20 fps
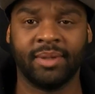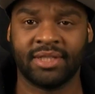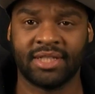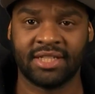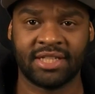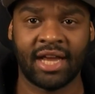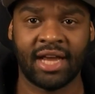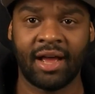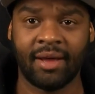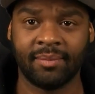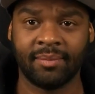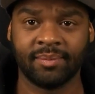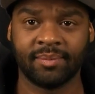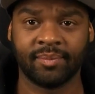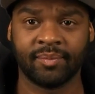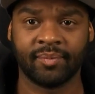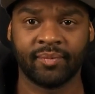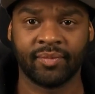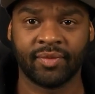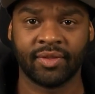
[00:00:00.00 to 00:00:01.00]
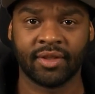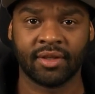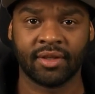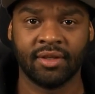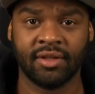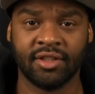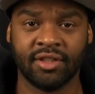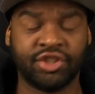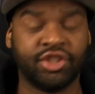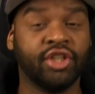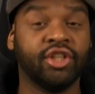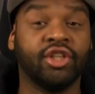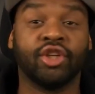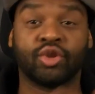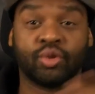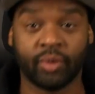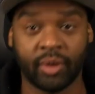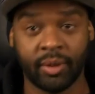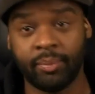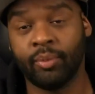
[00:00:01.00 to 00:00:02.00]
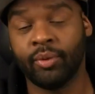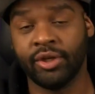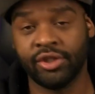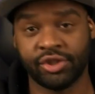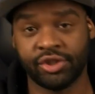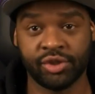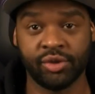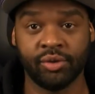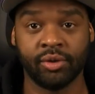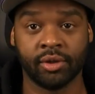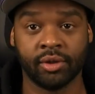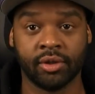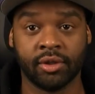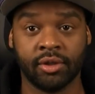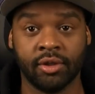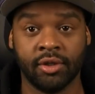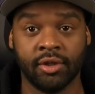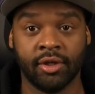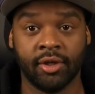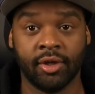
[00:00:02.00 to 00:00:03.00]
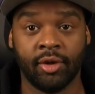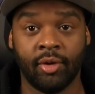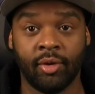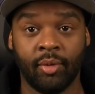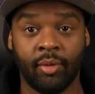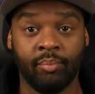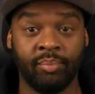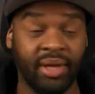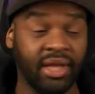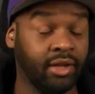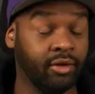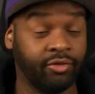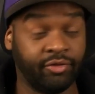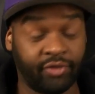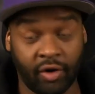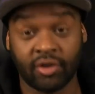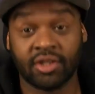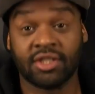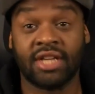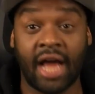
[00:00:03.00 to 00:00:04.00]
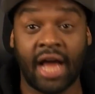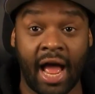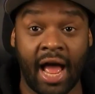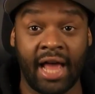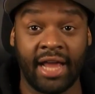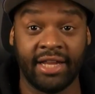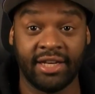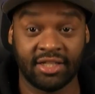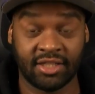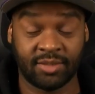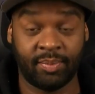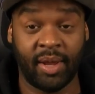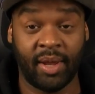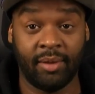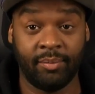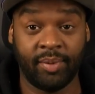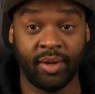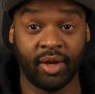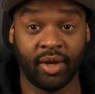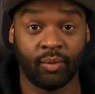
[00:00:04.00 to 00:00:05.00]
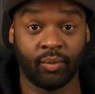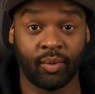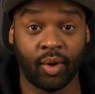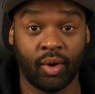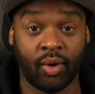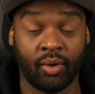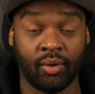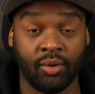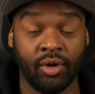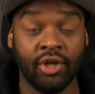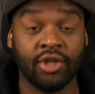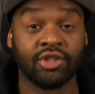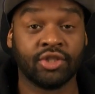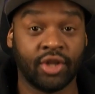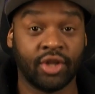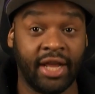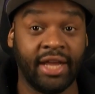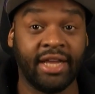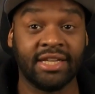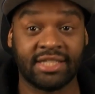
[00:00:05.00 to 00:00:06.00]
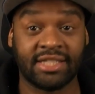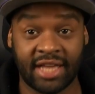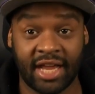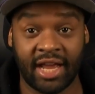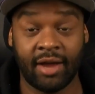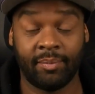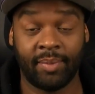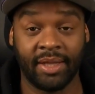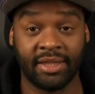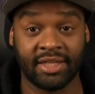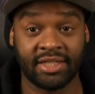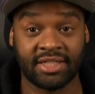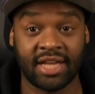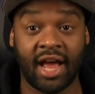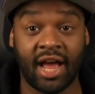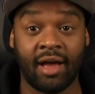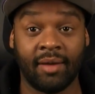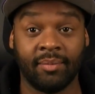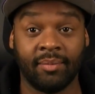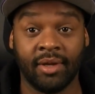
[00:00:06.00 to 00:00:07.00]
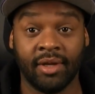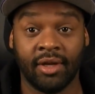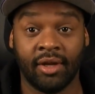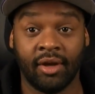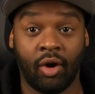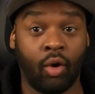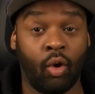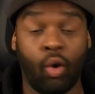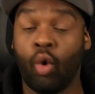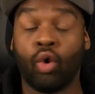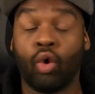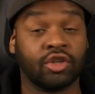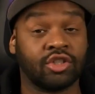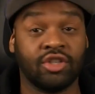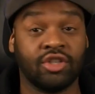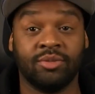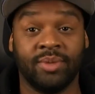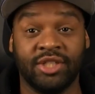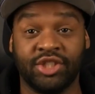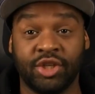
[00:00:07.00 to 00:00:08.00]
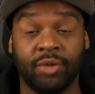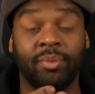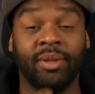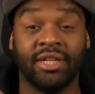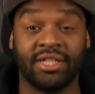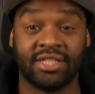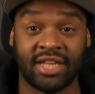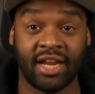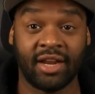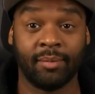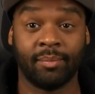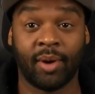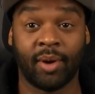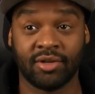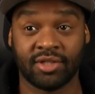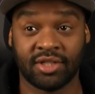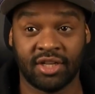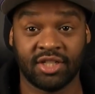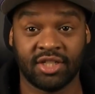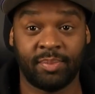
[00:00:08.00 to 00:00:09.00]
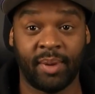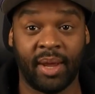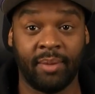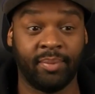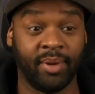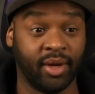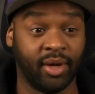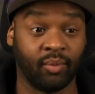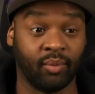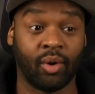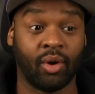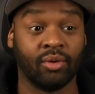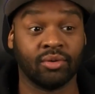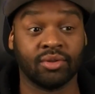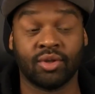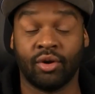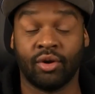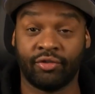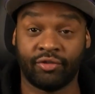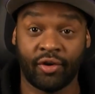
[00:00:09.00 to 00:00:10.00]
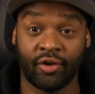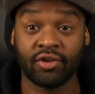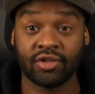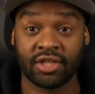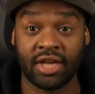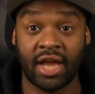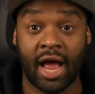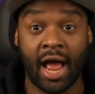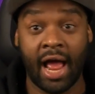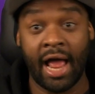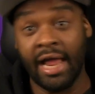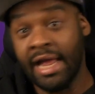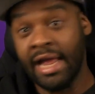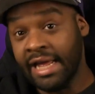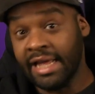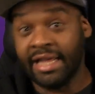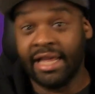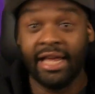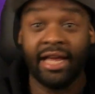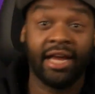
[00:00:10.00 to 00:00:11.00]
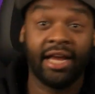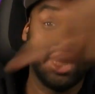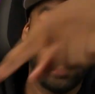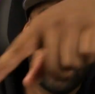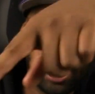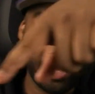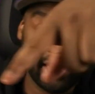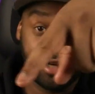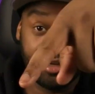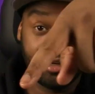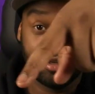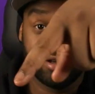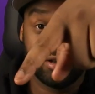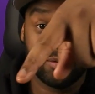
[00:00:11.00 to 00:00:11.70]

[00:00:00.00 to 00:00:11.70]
up at the top? Shouldn't a three-point shooter be the first guy in the Spain pick and roll so they can stay up at the top, or excuse me, should be the second person in the Spain pick and roll so the first guy can cut,